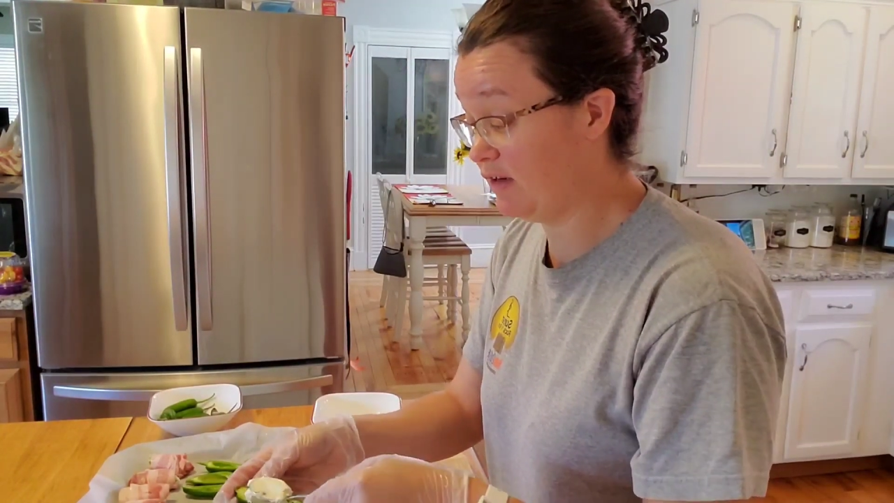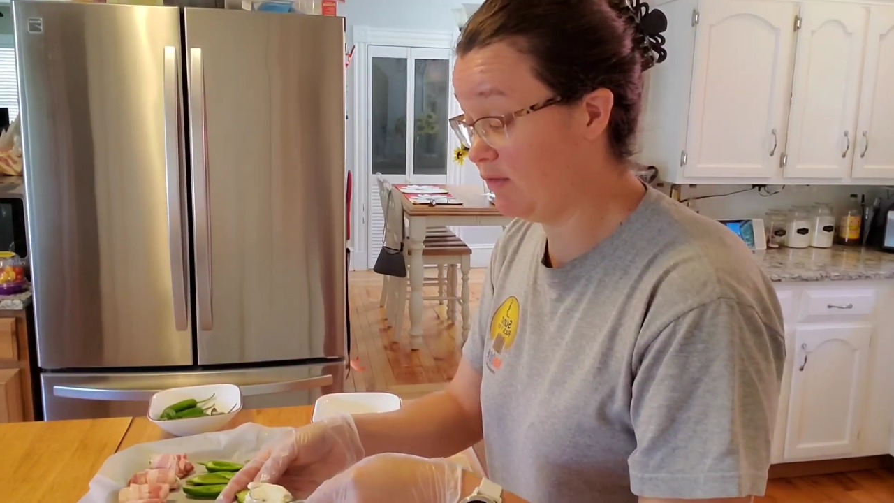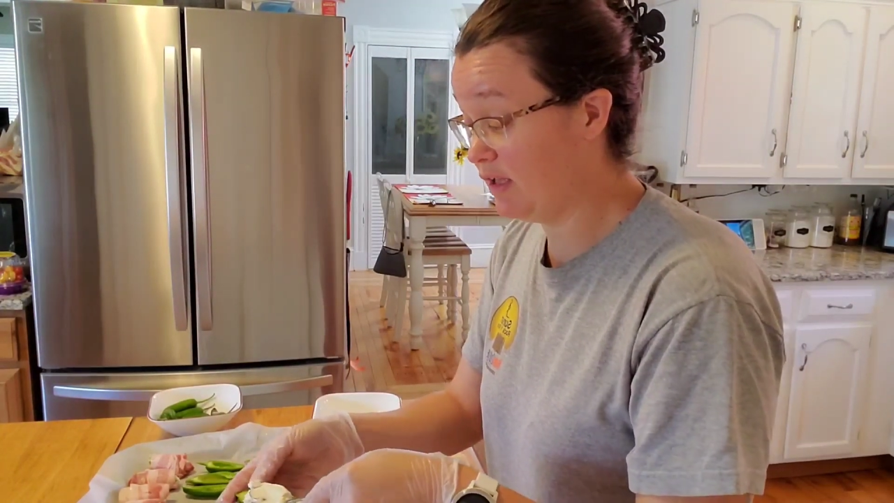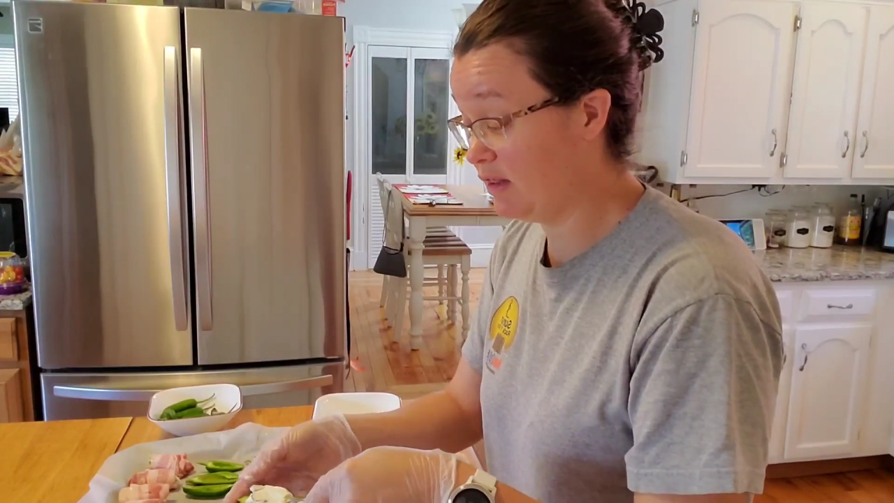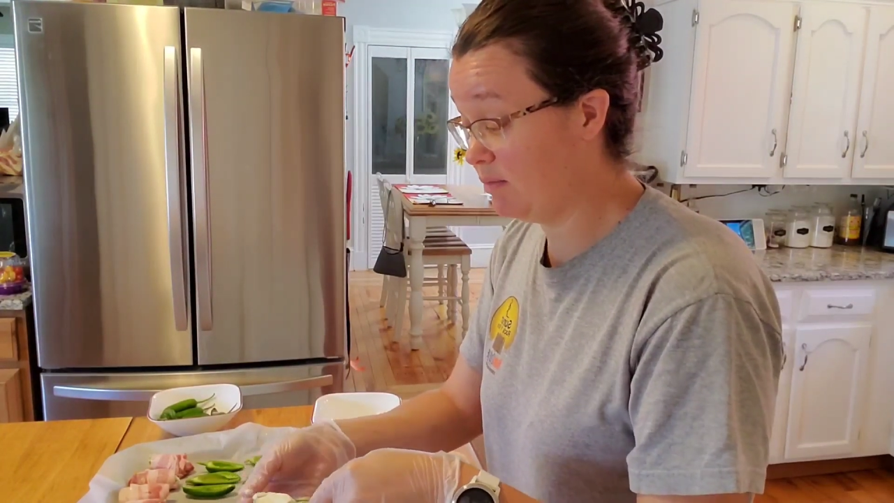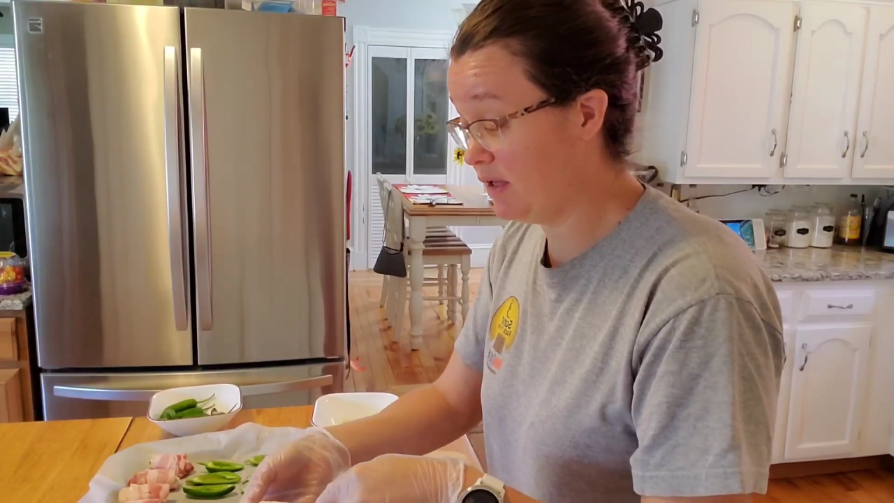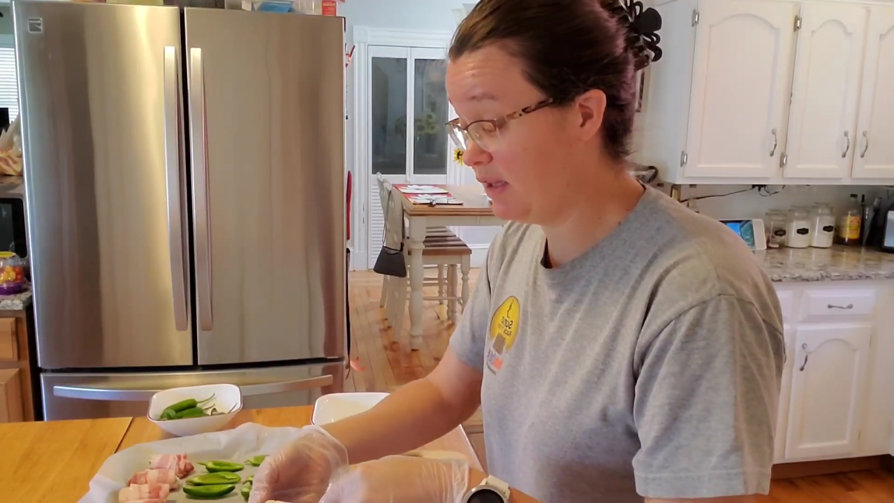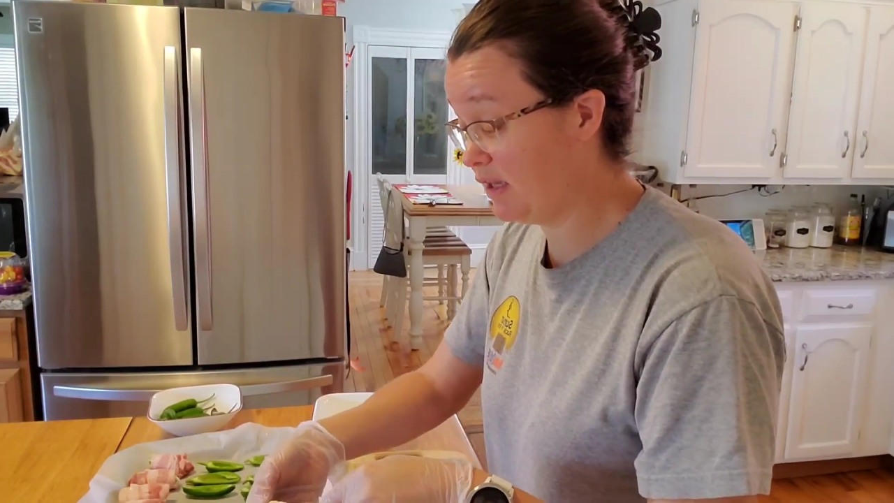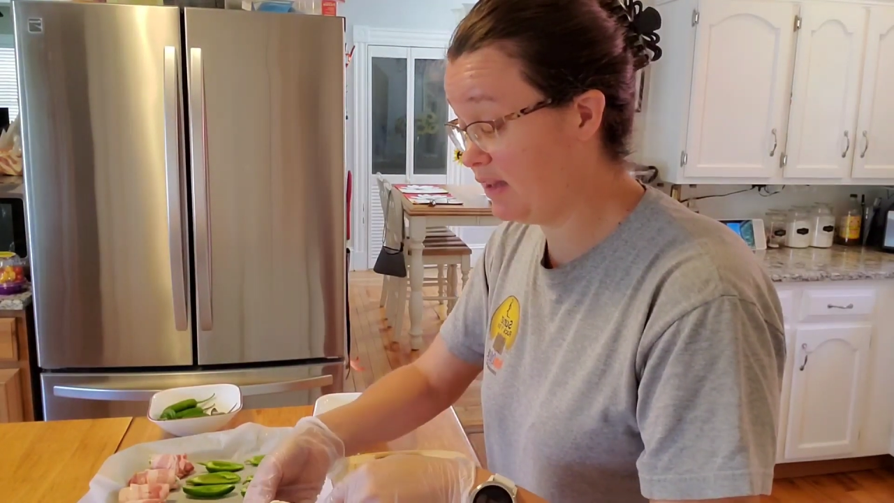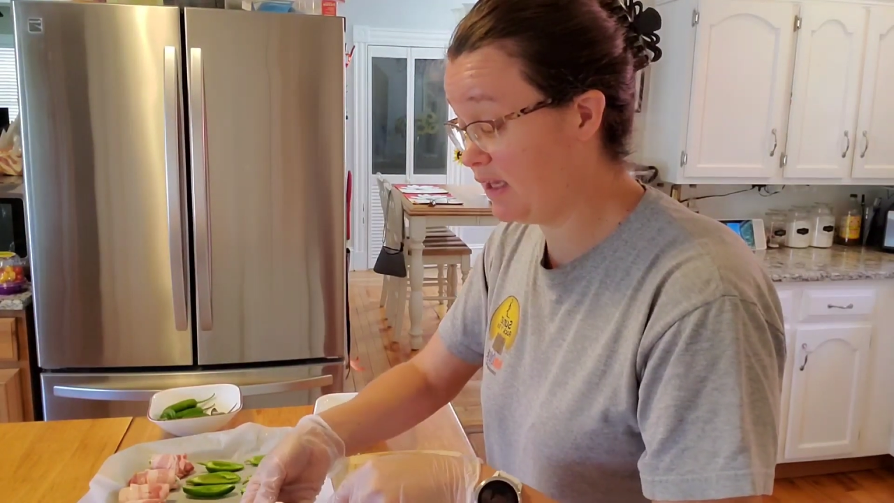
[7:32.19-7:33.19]
a recipe
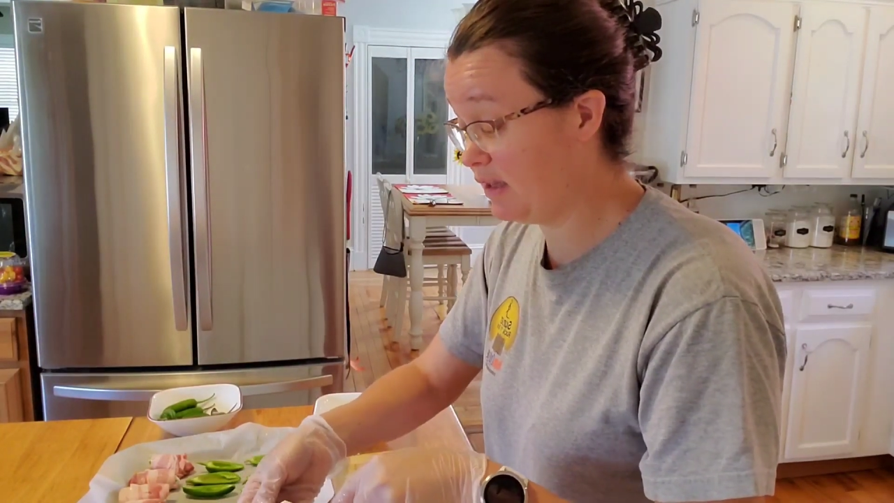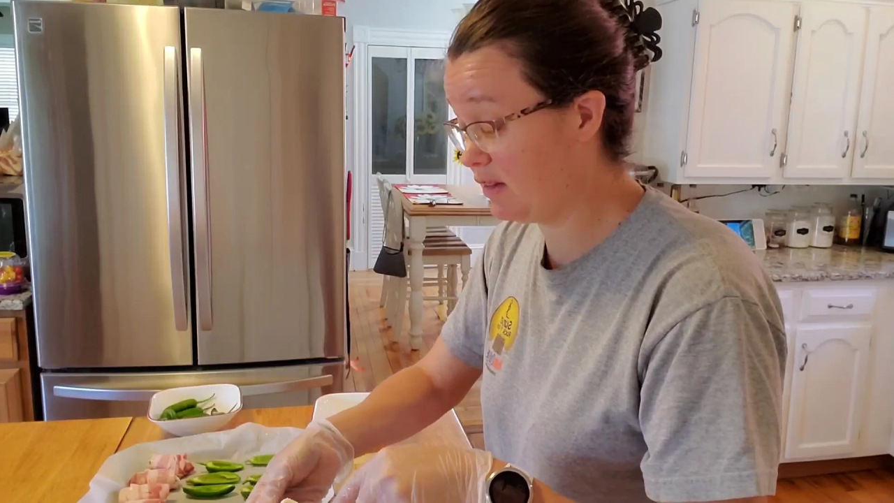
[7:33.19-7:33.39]
like that,